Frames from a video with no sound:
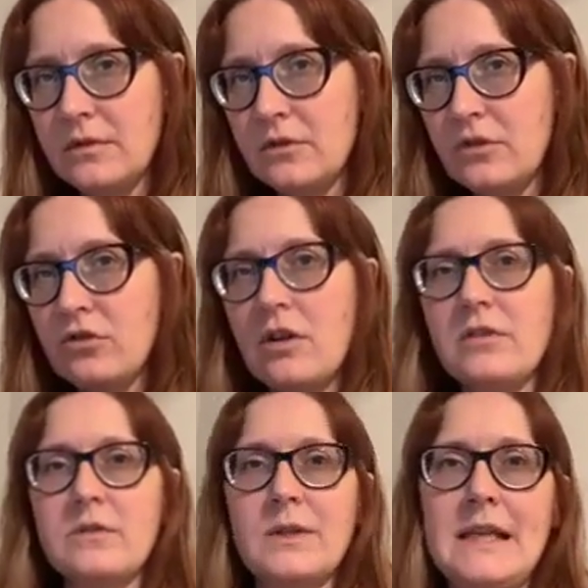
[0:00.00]

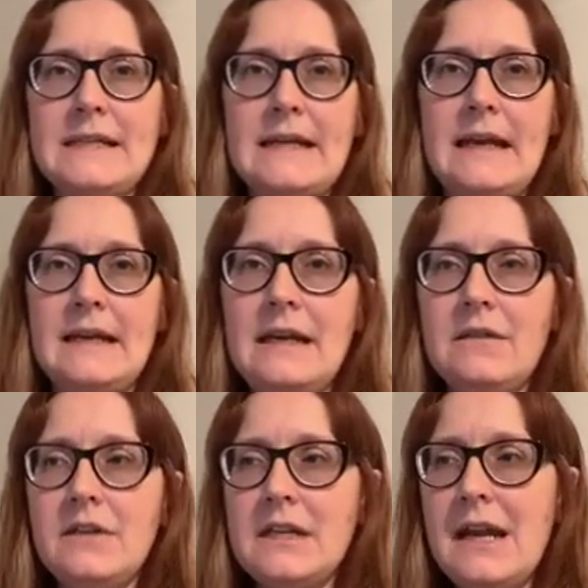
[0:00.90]
struggles with anxiety
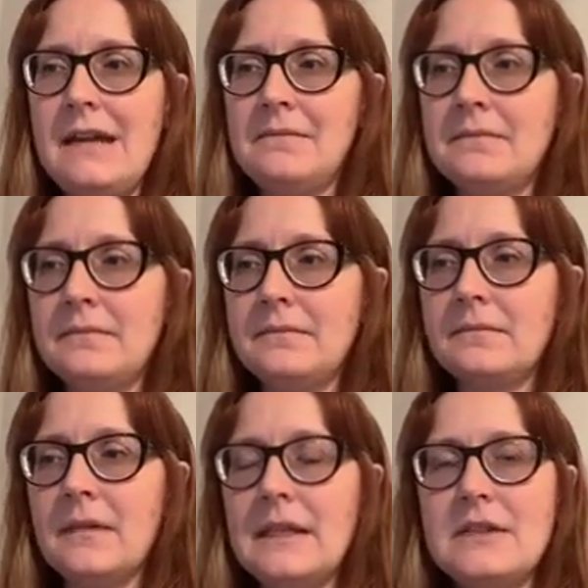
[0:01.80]
every day.
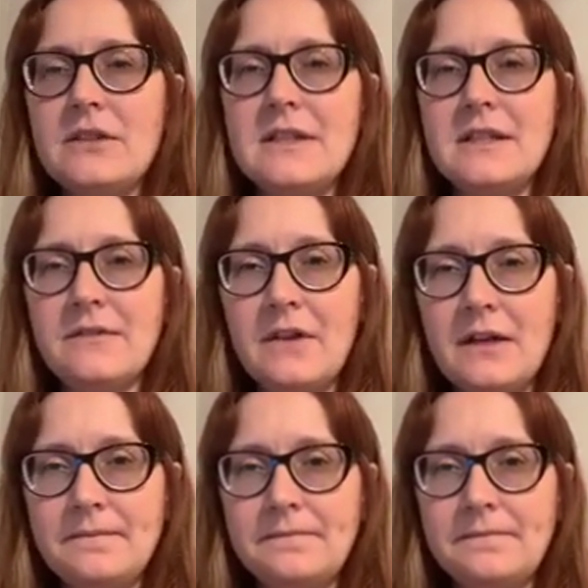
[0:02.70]
It's just different.